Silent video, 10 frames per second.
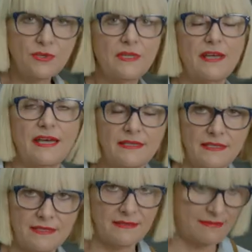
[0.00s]
to eat
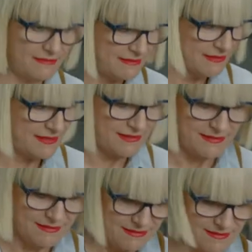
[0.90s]
eggs
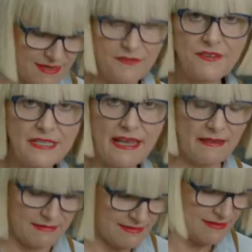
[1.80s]
every
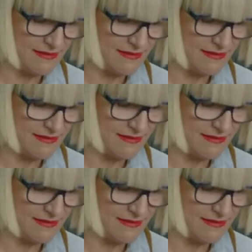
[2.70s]
day.